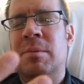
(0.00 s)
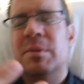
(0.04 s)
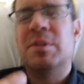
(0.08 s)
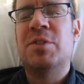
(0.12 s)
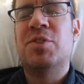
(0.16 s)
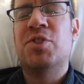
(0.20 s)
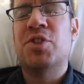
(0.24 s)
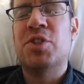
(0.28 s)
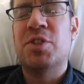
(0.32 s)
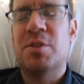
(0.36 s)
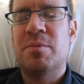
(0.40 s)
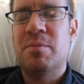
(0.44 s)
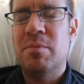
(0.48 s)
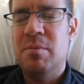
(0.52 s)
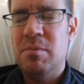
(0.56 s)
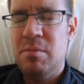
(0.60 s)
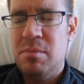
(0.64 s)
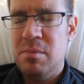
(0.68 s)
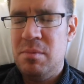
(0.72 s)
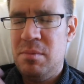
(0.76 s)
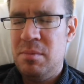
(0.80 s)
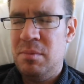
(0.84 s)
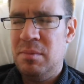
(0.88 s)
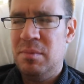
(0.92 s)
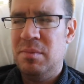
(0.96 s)
It's just
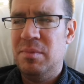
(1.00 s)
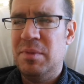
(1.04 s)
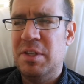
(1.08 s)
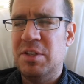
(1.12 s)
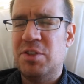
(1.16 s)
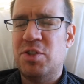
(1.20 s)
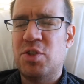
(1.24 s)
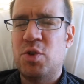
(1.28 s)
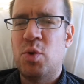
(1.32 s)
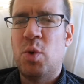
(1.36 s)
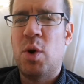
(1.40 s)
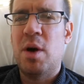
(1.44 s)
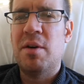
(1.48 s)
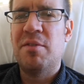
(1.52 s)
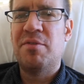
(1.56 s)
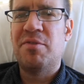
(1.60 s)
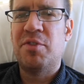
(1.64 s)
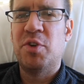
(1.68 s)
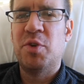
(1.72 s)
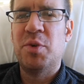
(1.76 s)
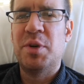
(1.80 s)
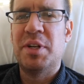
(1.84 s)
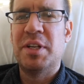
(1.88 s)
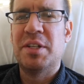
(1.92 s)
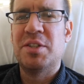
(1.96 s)
a squirt
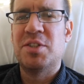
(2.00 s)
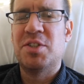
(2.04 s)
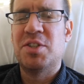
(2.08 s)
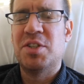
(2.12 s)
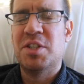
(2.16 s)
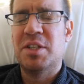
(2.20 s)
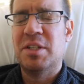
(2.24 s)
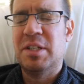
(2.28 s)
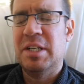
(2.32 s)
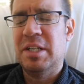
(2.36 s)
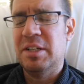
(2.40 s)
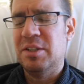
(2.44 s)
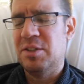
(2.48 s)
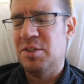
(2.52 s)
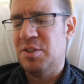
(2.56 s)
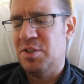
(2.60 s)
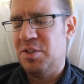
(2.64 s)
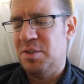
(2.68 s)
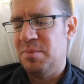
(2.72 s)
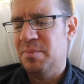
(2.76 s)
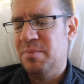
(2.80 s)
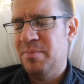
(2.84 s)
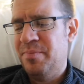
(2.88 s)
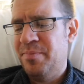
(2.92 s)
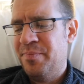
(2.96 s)
fluid into your lungs
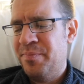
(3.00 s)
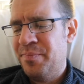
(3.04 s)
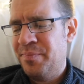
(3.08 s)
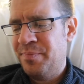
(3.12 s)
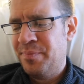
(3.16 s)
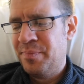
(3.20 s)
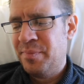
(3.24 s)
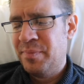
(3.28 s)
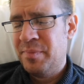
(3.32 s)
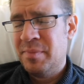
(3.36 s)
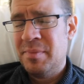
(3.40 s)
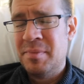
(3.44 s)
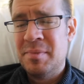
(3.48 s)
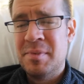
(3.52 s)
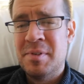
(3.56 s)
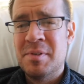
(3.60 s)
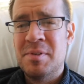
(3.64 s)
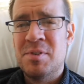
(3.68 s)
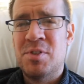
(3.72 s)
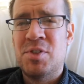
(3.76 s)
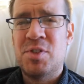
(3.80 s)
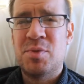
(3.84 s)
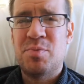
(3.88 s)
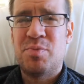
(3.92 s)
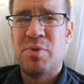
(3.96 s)
and
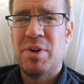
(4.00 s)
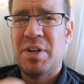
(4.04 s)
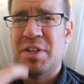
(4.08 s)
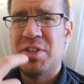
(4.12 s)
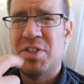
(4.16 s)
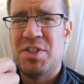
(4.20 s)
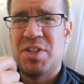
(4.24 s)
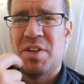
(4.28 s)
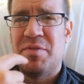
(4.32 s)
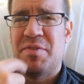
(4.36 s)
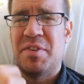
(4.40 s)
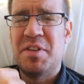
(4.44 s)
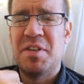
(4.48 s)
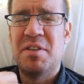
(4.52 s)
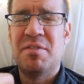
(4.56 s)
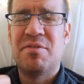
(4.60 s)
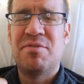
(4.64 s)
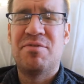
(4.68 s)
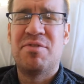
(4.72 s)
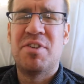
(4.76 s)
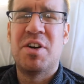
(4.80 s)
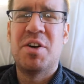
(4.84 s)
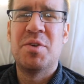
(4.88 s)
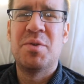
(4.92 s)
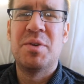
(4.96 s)
spray stuff in your
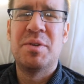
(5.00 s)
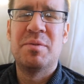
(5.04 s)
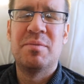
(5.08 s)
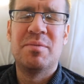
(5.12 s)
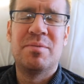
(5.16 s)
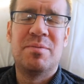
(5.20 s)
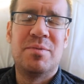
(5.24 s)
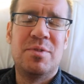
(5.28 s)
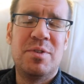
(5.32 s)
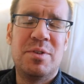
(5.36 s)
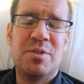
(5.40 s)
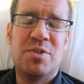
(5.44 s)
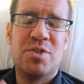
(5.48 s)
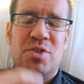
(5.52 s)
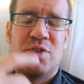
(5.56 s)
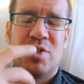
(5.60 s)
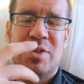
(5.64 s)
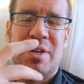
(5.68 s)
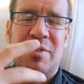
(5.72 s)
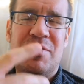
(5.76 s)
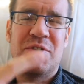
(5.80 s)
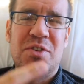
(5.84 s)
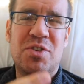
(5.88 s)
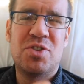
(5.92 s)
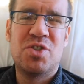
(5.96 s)
throat, and you
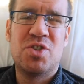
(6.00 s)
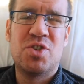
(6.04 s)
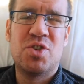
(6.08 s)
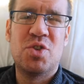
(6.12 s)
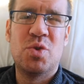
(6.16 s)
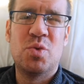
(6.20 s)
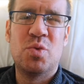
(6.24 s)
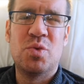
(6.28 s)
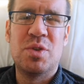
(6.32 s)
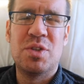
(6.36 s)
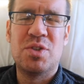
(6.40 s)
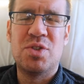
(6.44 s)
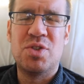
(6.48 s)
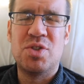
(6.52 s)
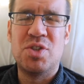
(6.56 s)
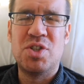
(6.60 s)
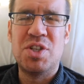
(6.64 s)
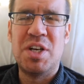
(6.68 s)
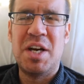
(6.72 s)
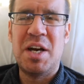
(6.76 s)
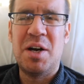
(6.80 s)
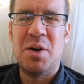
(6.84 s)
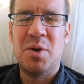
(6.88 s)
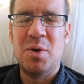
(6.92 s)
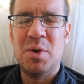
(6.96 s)
have to snort this
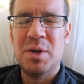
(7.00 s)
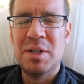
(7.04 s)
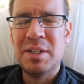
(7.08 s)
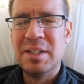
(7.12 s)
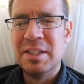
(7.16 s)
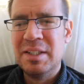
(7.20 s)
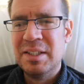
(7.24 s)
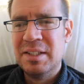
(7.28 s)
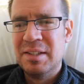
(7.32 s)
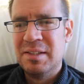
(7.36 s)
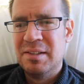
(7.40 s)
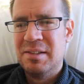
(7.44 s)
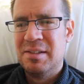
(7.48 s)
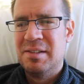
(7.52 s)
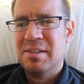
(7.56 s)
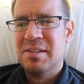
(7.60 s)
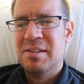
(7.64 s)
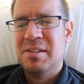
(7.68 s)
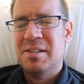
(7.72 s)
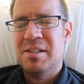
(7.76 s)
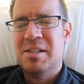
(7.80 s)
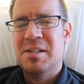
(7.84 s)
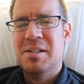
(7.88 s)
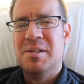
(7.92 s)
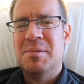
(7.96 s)
gel.
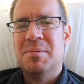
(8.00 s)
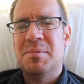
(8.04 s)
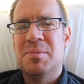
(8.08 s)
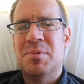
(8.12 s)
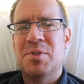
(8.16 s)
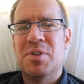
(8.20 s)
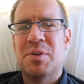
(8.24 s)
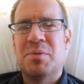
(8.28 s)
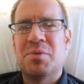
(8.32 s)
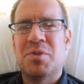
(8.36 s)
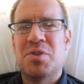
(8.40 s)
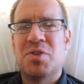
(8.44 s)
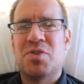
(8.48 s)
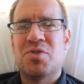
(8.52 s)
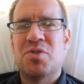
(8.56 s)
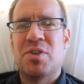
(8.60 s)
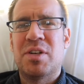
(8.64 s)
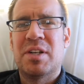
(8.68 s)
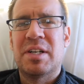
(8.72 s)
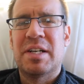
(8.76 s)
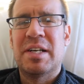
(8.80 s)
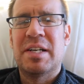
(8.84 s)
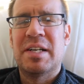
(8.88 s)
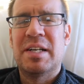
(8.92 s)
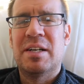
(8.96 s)
So I'm just
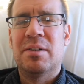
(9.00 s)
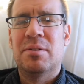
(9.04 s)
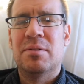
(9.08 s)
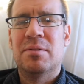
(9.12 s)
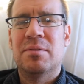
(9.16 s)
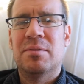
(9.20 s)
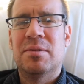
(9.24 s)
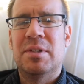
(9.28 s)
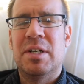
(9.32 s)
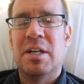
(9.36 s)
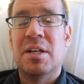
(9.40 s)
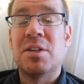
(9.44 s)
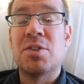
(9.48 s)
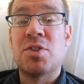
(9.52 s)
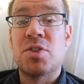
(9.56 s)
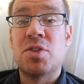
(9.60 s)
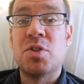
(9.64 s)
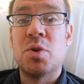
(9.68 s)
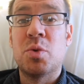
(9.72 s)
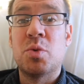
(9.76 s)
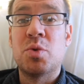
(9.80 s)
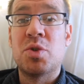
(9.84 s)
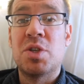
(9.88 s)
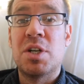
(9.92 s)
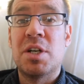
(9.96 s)
trying to get out. Yeah,
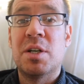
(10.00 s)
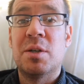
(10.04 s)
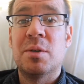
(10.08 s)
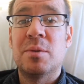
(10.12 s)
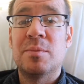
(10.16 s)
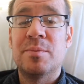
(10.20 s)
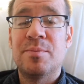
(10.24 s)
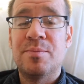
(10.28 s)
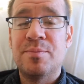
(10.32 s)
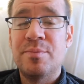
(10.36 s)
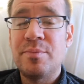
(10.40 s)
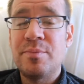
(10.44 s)
snort gel.